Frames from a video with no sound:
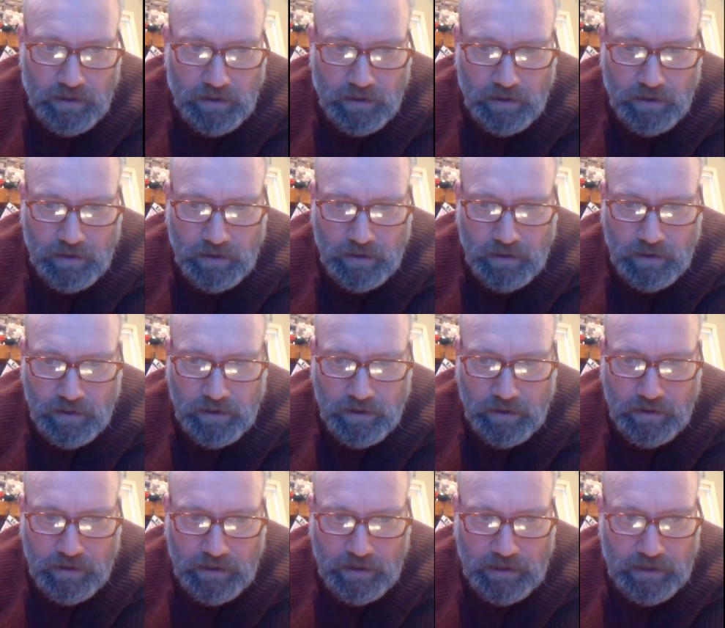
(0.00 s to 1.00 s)

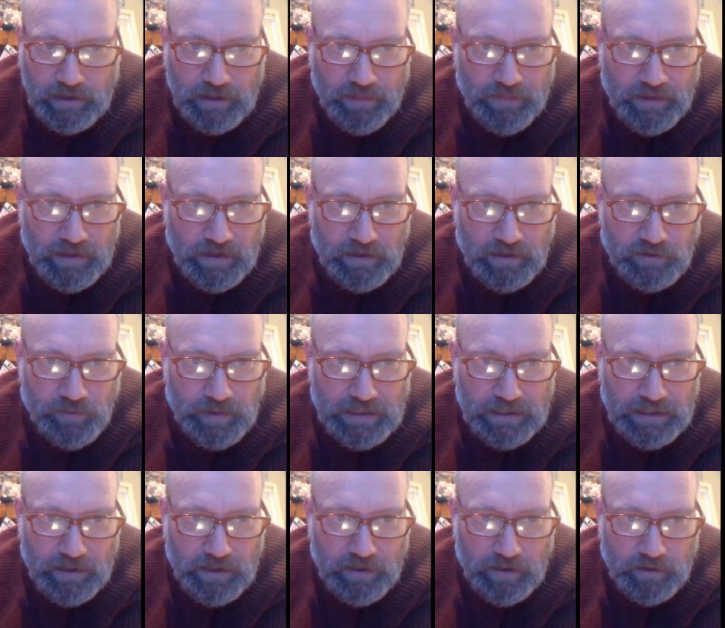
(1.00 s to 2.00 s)
Anything else we
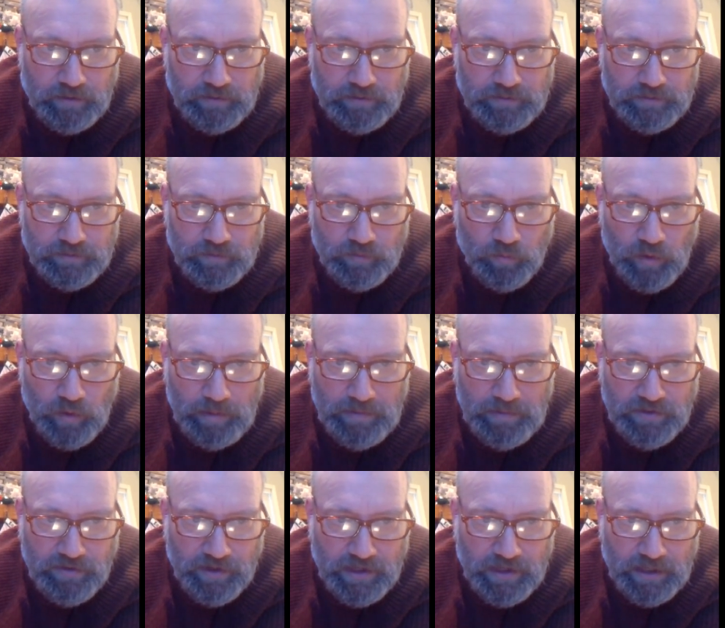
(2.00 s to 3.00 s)
need to know?
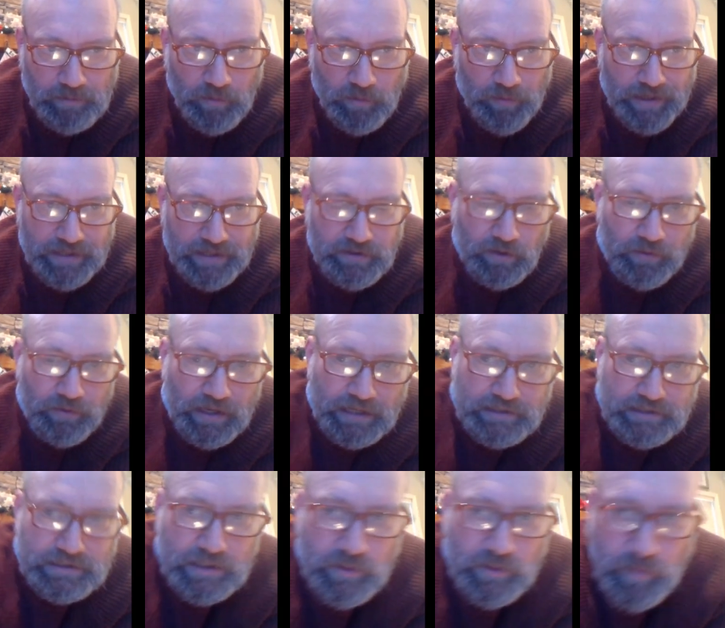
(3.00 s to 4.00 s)
Women started to get more rights. Oh
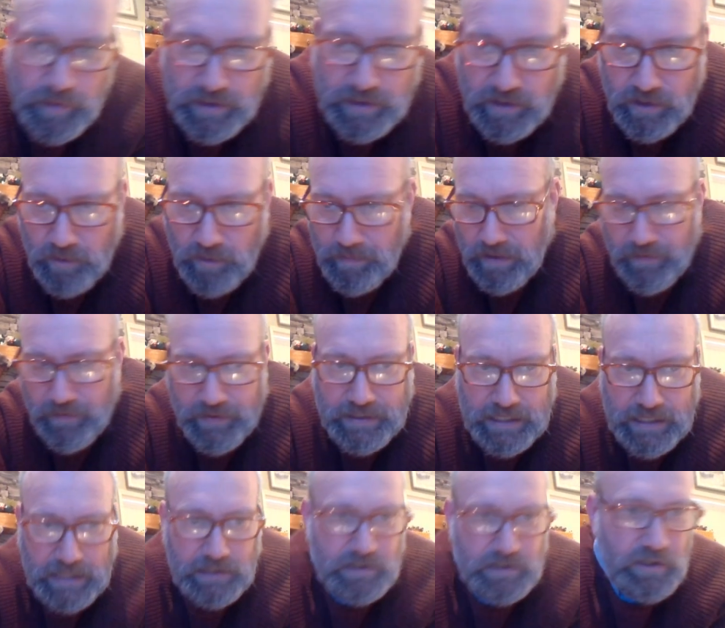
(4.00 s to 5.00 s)
yes, this one could be on the
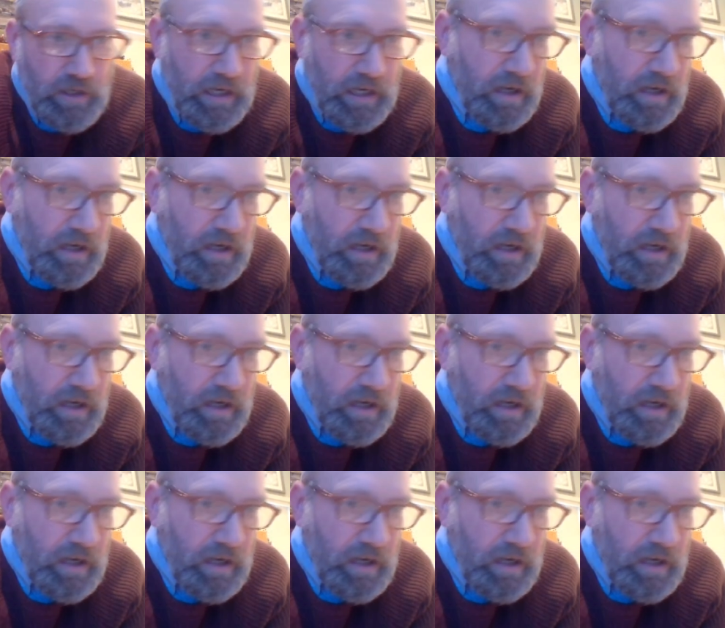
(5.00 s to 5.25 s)
test. You need to